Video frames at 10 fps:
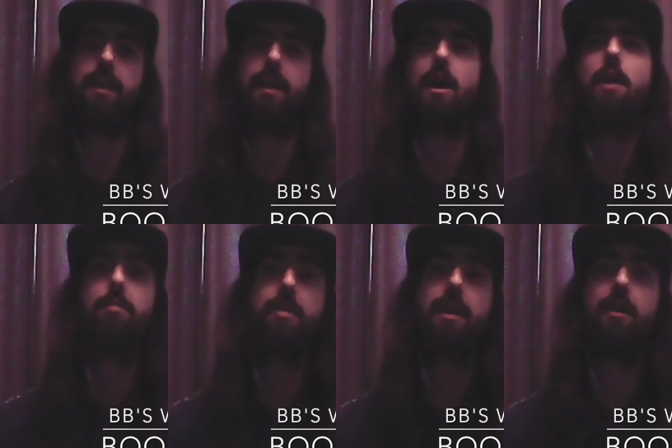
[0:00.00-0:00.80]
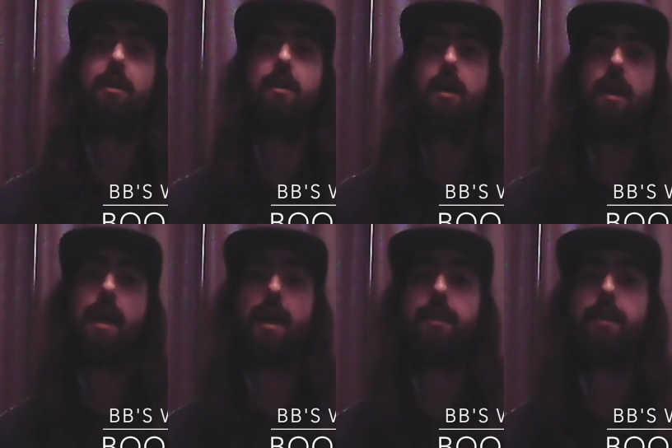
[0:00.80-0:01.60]
get up there,
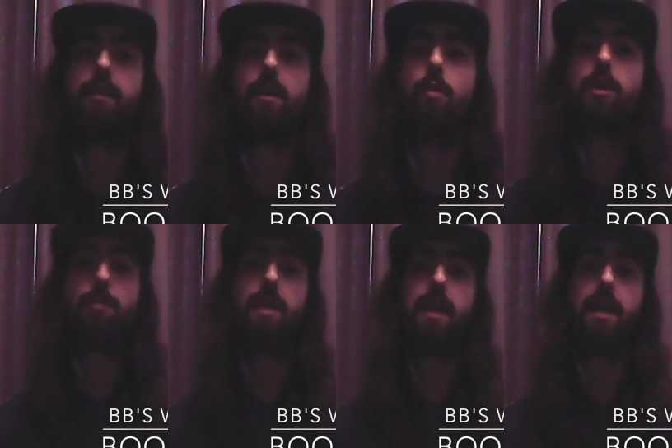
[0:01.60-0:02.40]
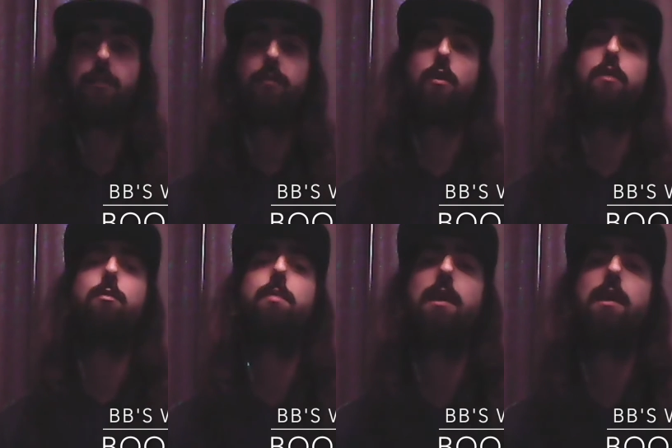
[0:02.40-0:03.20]
and what you're paying for is you're
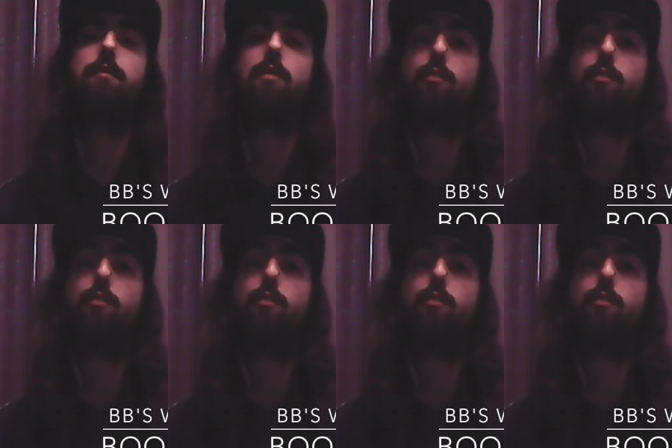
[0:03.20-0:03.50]
paying for